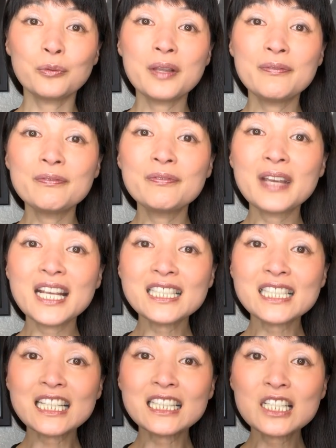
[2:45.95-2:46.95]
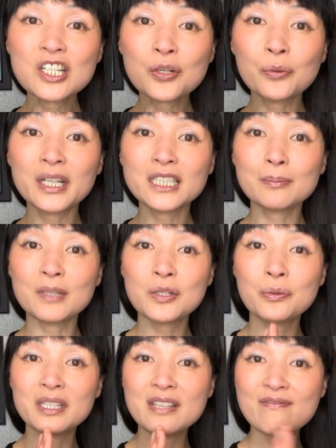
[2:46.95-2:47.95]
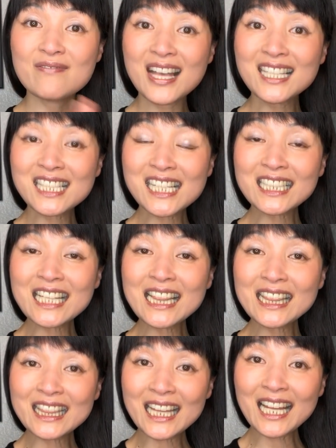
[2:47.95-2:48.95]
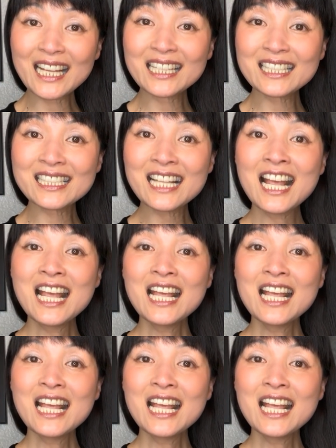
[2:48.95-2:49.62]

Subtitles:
when facing the choice between investing in things